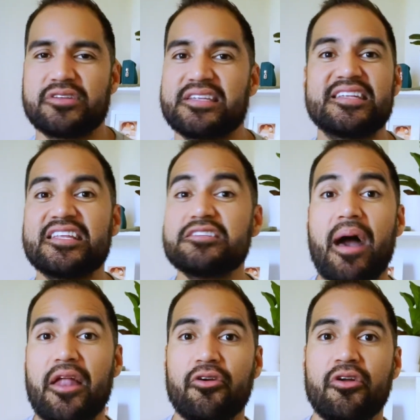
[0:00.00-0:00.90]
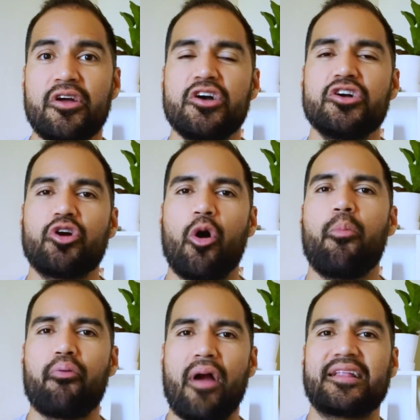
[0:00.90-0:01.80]
I said, it doesn't matter. Go
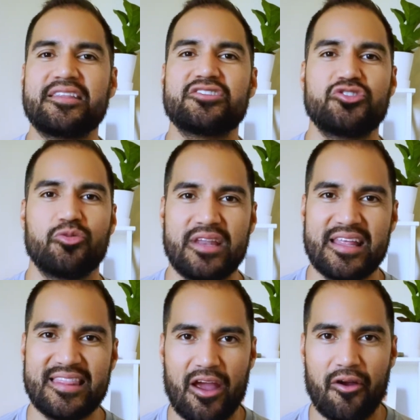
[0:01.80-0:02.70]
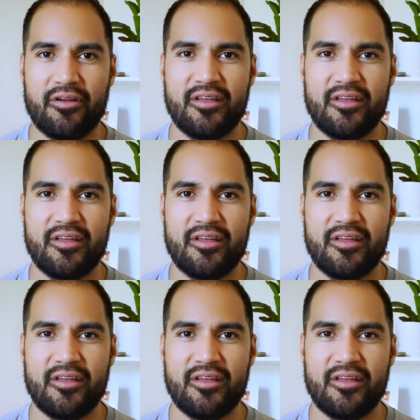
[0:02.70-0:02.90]
practice doing it there.